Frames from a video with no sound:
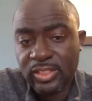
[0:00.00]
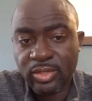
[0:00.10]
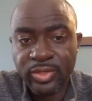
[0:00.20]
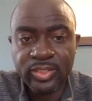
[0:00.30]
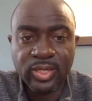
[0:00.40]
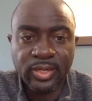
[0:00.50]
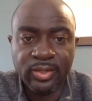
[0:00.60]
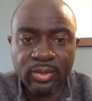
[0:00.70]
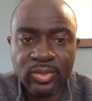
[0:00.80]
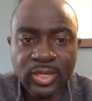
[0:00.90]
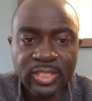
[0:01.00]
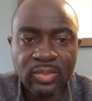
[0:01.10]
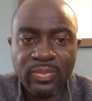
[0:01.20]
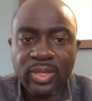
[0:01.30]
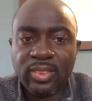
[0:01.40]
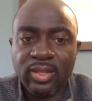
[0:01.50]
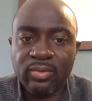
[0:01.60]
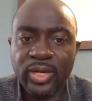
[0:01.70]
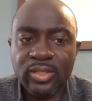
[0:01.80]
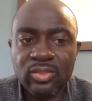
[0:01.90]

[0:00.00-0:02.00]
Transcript: generator, so that's the big thing, right?